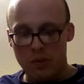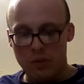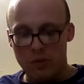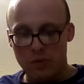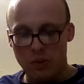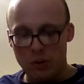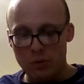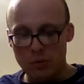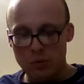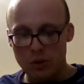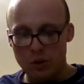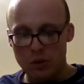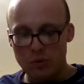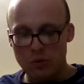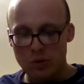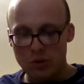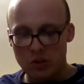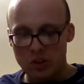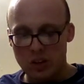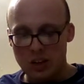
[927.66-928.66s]
Those
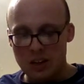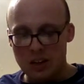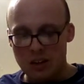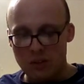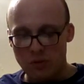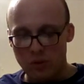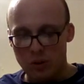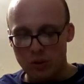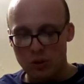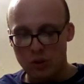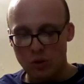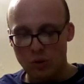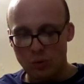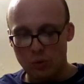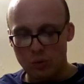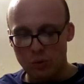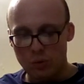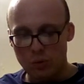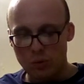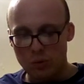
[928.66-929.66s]
whose teeth are
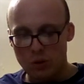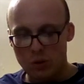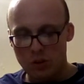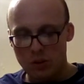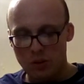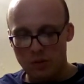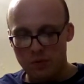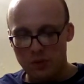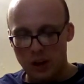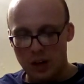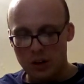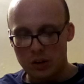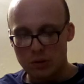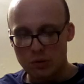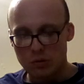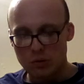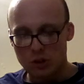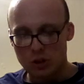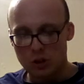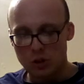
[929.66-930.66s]
swords and
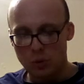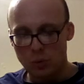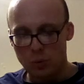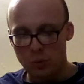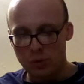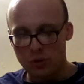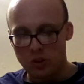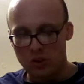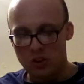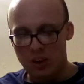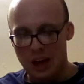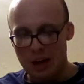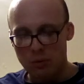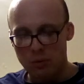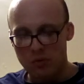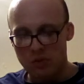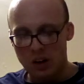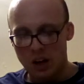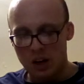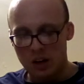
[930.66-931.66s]
whose jaws are set
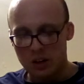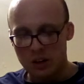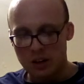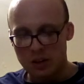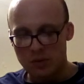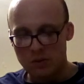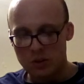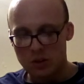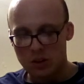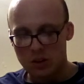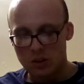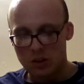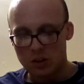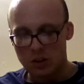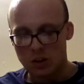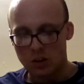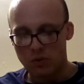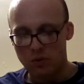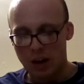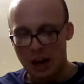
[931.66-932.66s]
with knives,
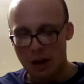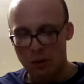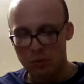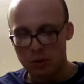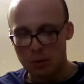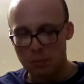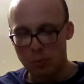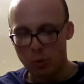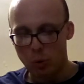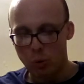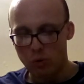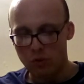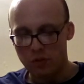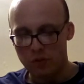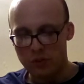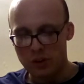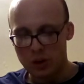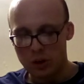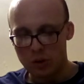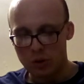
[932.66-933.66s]
to devour the poor
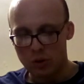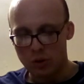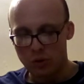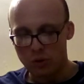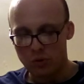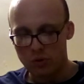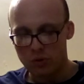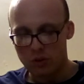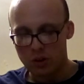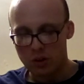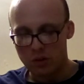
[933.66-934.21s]
from the earth,